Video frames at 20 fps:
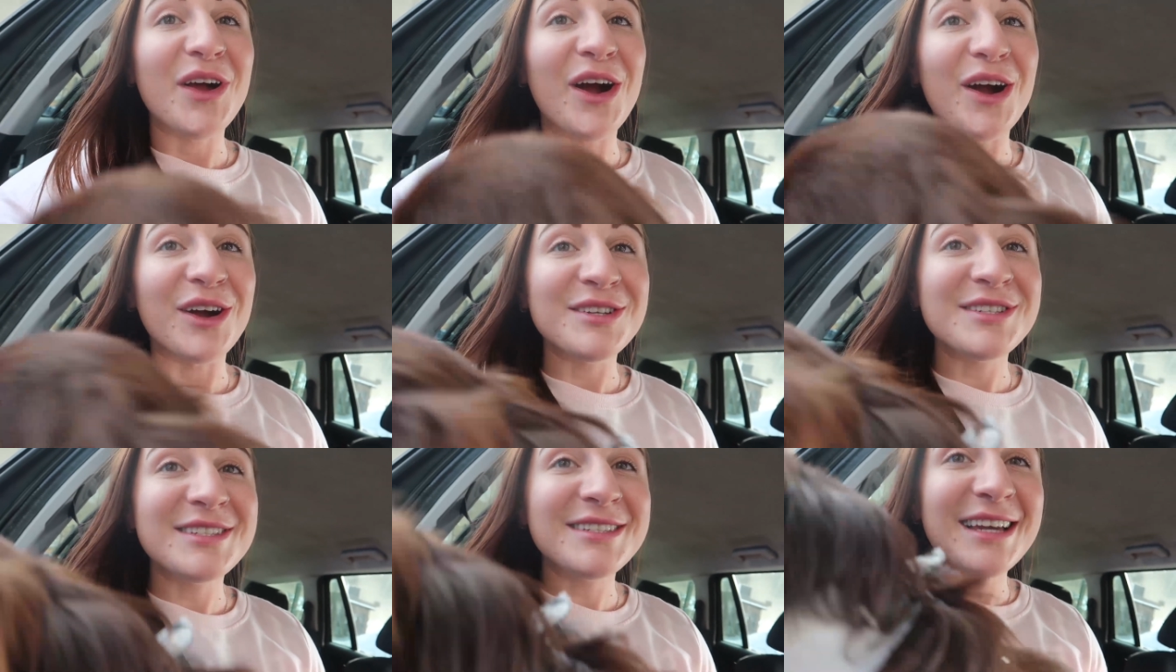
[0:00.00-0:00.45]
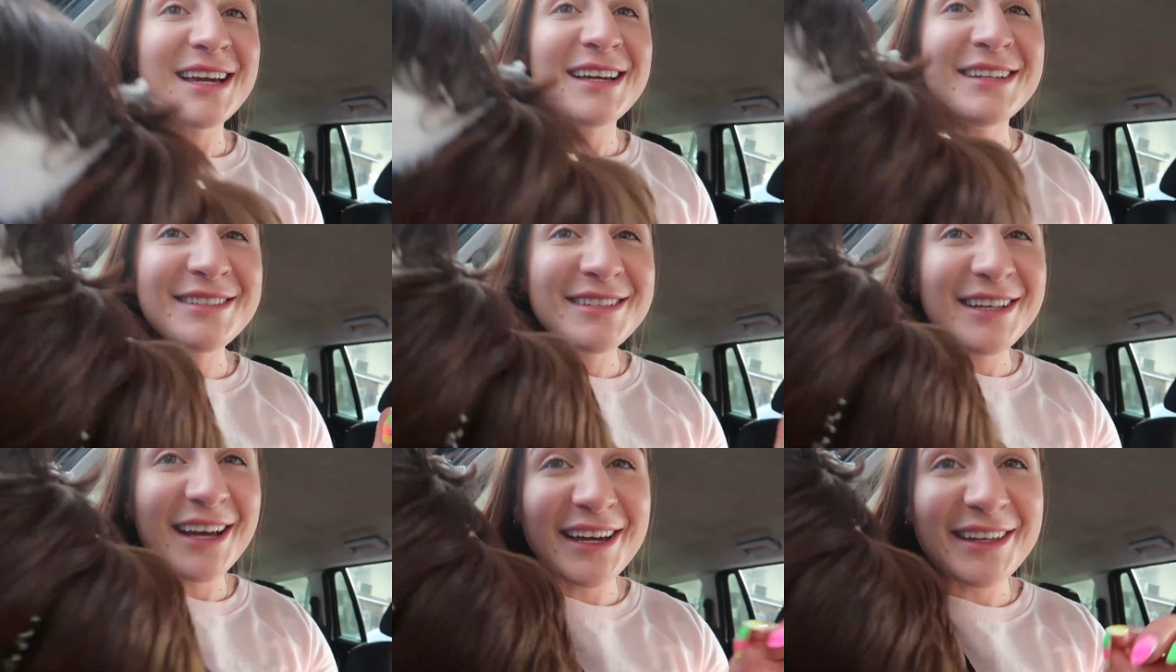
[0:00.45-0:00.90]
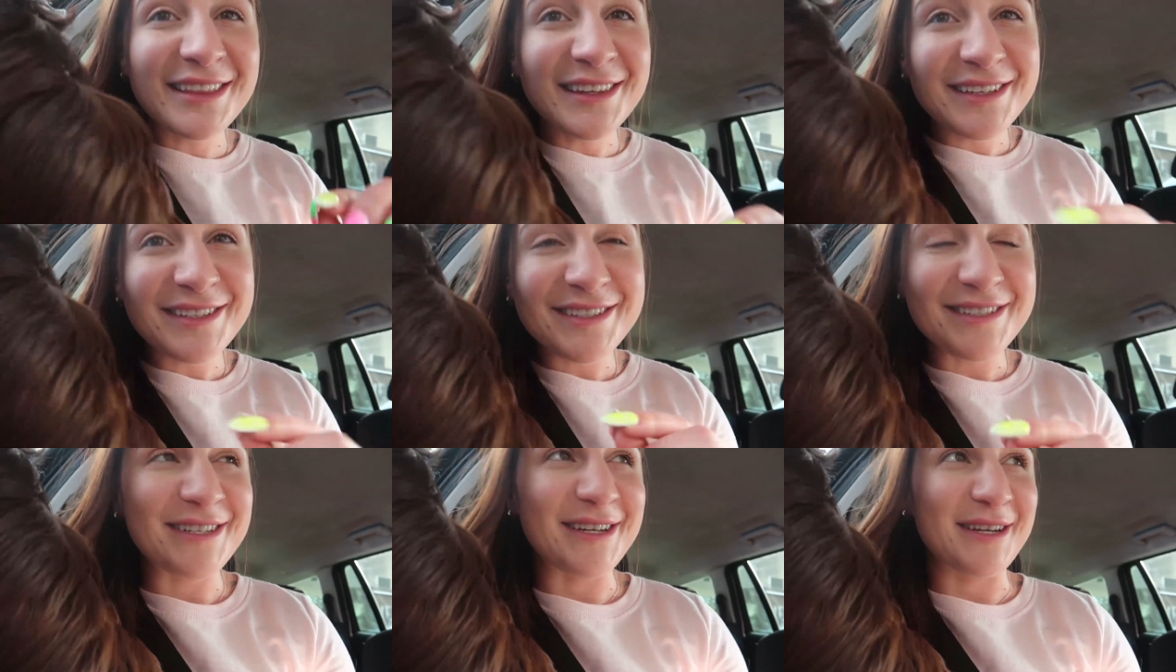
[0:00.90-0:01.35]
our stateside
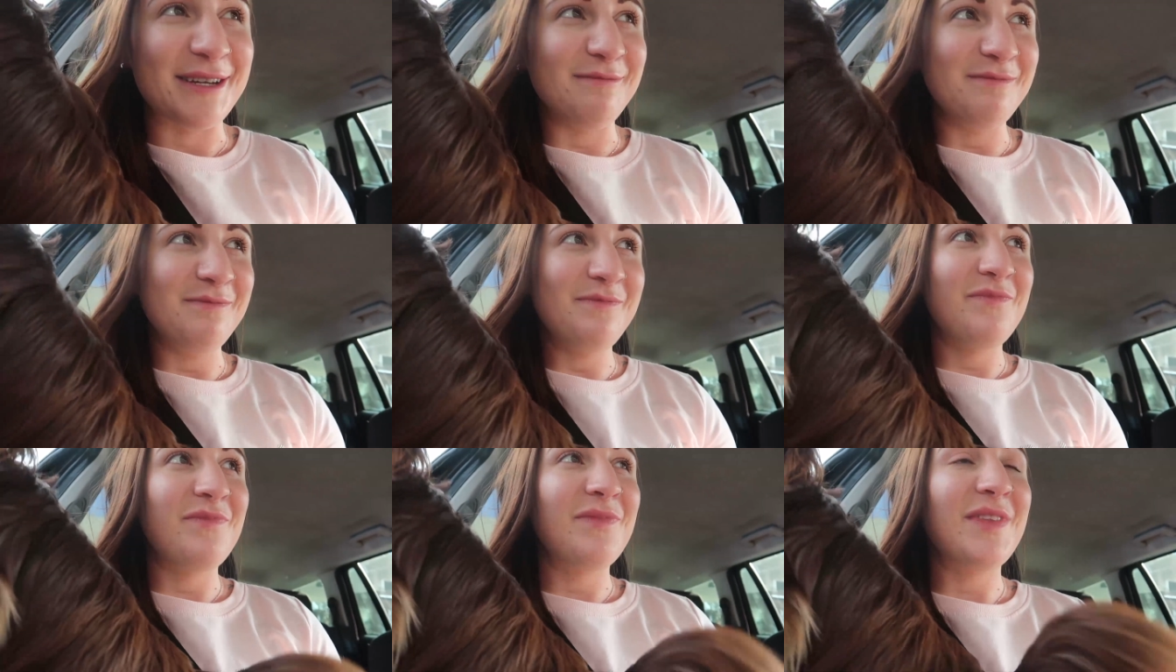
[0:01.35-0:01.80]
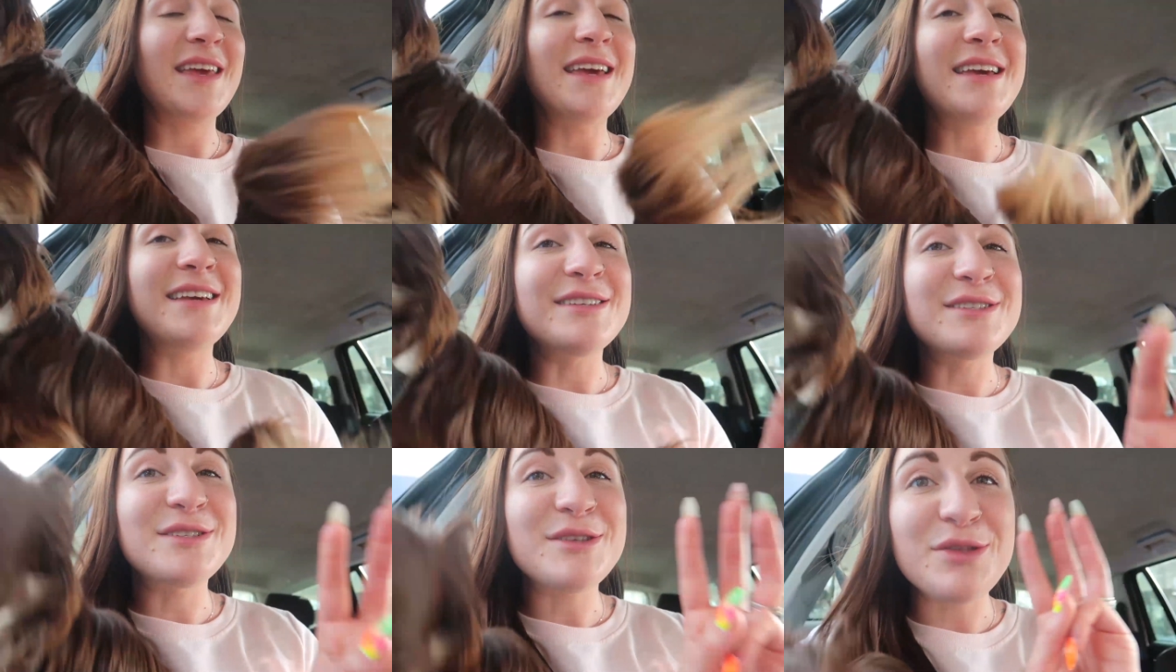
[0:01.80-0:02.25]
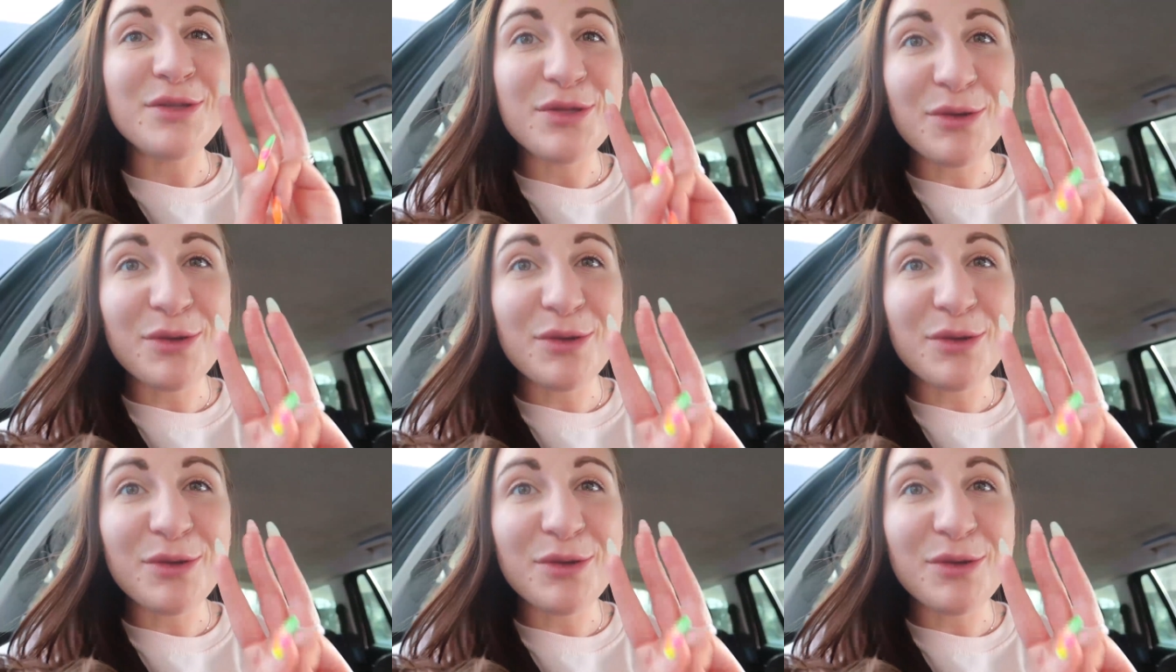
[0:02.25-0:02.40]
listing is